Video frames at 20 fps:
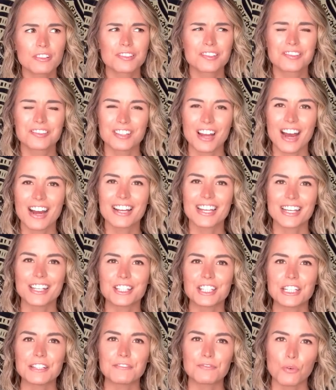are stuck
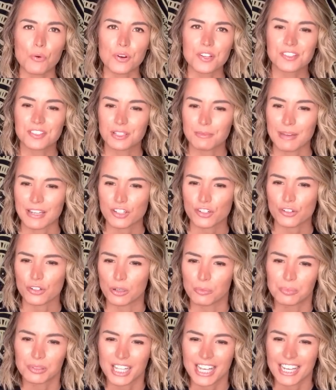in the fourth
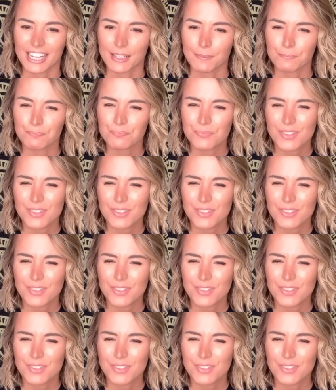dimensional plane.